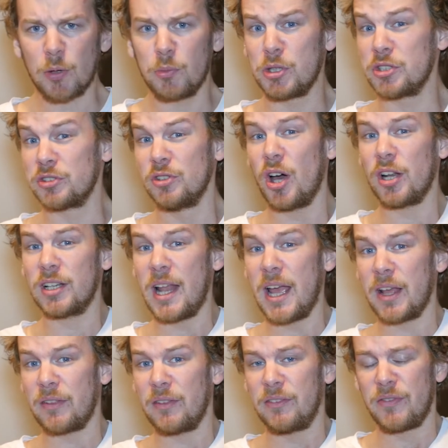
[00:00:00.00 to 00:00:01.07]
which is not
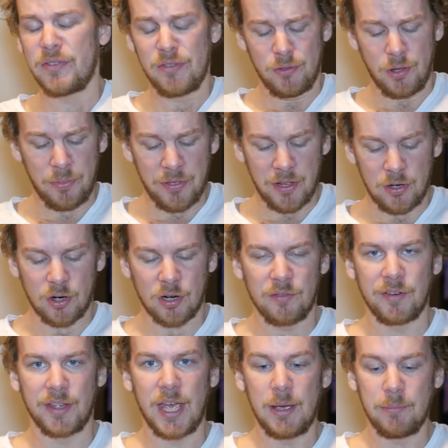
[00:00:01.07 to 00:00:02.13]
that long
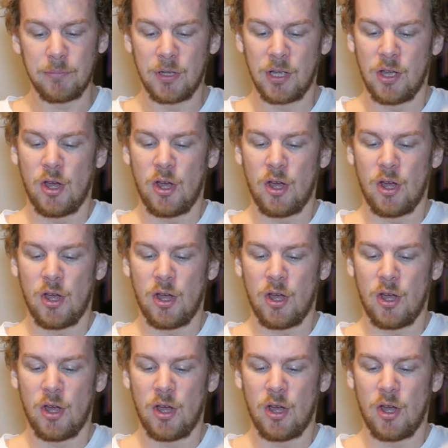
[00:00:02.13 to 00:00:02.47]
of a game.